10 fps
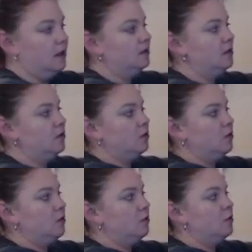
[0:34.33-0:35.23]
So
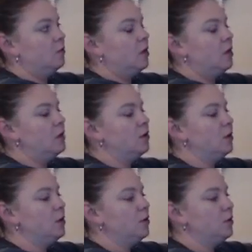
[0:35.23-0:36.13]
you're rolling
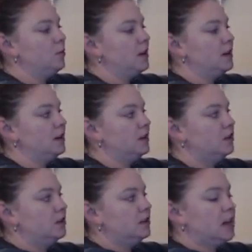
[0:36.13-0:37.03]
your hoop and it
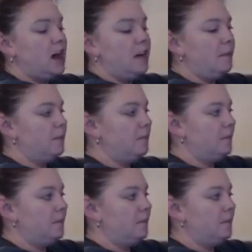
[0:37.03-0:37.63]
touches the top,